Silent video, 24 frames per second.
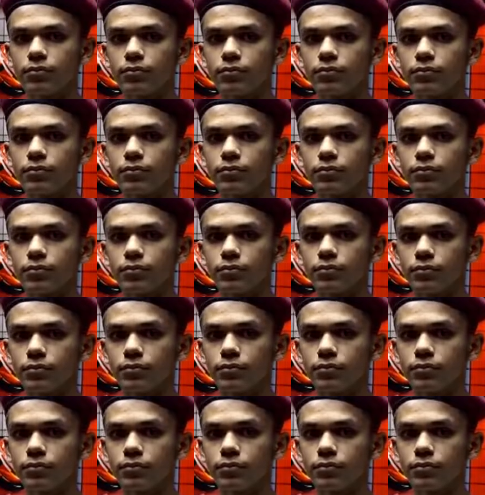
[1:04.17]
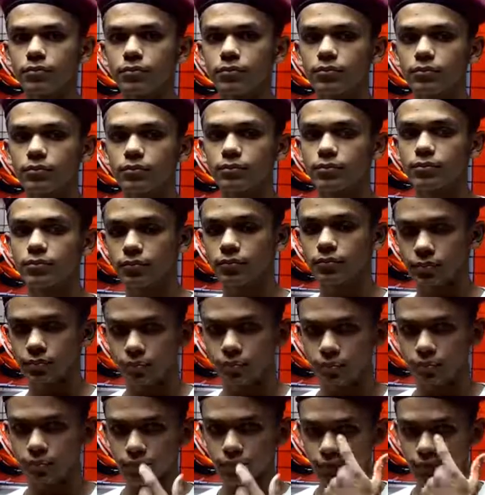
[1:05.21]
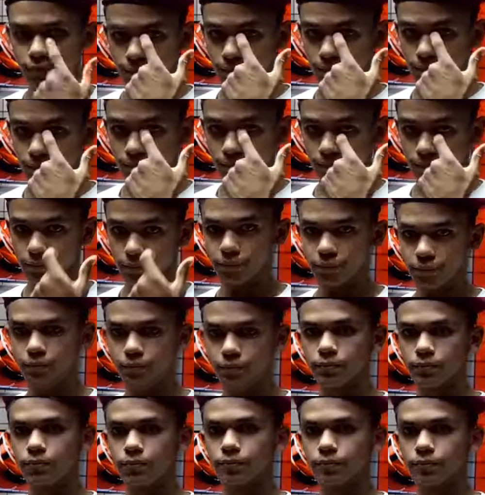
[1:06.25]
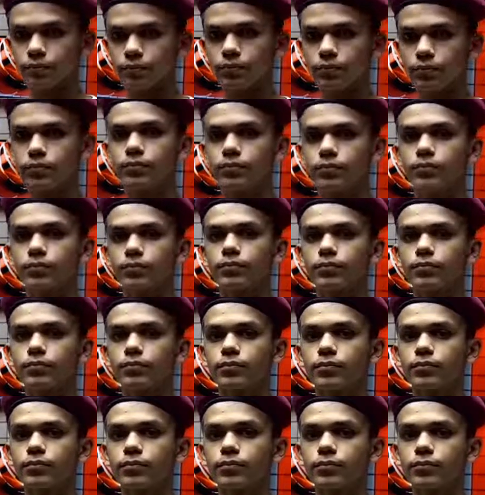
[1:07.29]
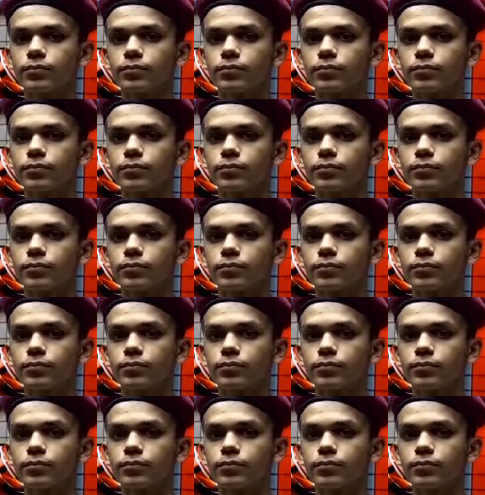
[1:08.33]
No words are spoken by the person on screen.